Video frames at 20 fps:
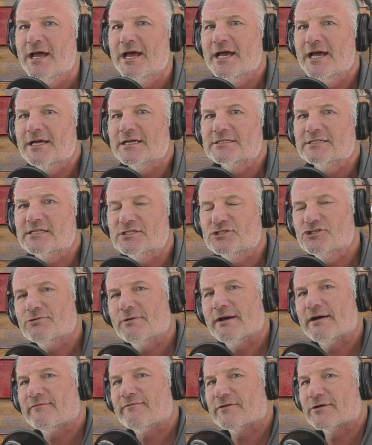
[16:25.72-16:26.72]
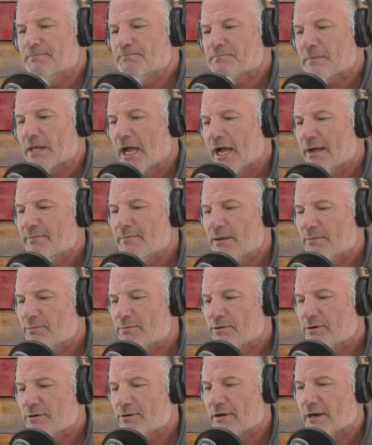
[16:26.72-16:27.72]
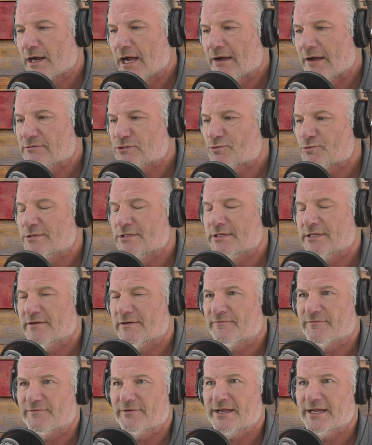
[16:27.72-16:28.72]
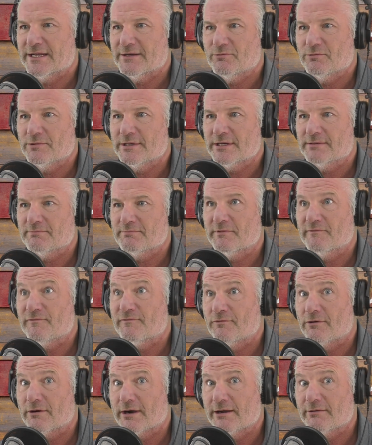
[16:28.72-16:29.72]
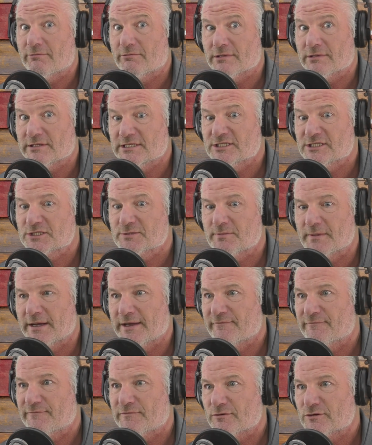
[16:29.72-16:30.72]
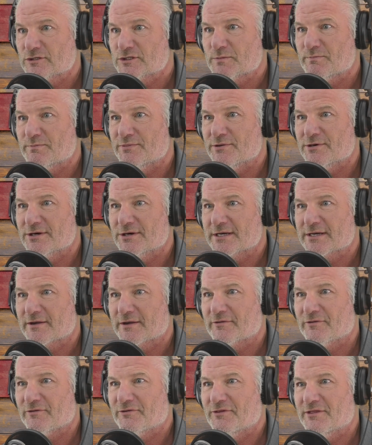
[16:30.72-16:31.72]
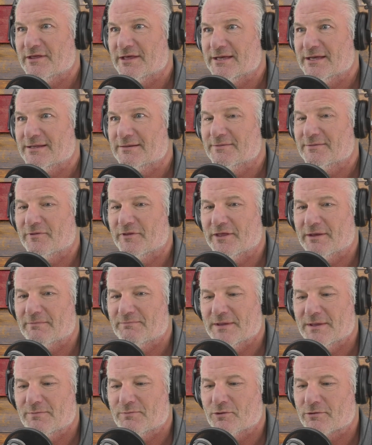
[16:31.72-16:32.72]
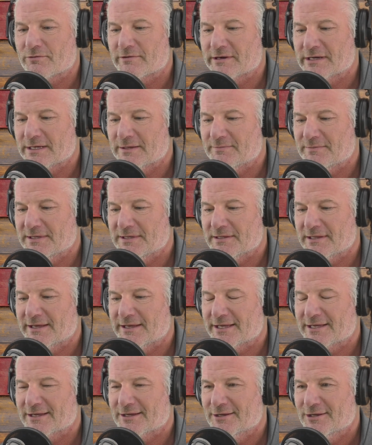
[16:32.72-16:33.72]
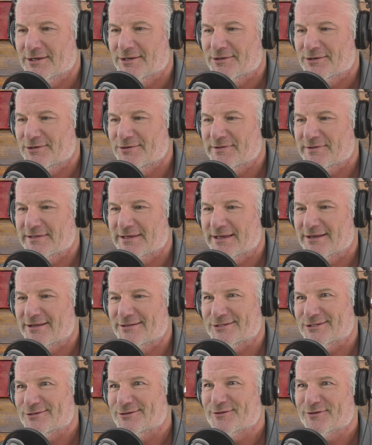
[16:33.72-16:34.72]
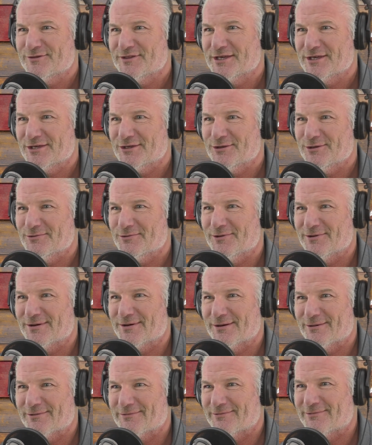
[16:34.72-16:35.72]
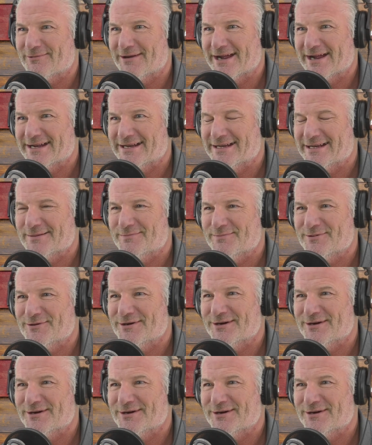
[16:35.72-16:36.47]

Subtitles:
Did you ever, I remember I was really afraid before I released my first book that people were going to be like, who the hell do you think you are writing a book?